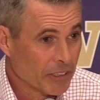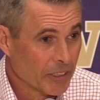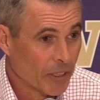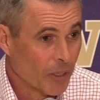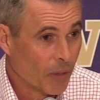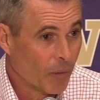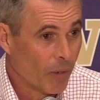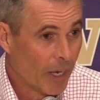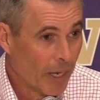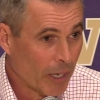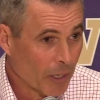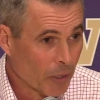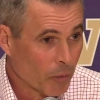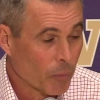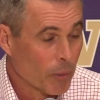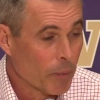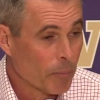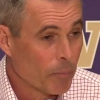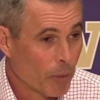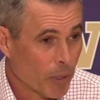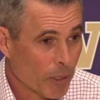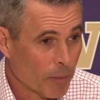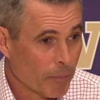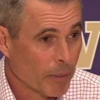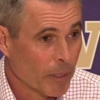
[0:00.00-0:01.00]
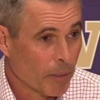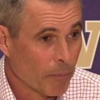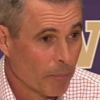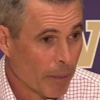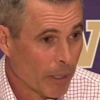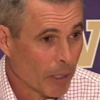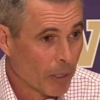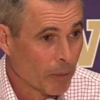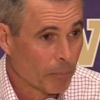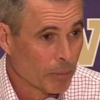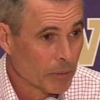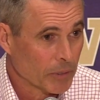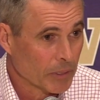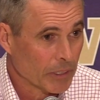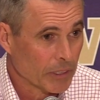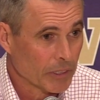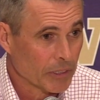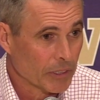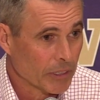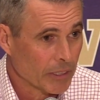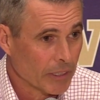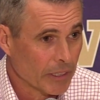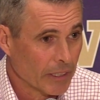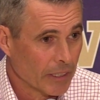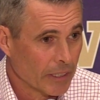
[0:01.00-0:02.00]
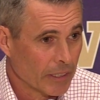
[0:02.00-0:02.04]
You know, how do we put them in a better position?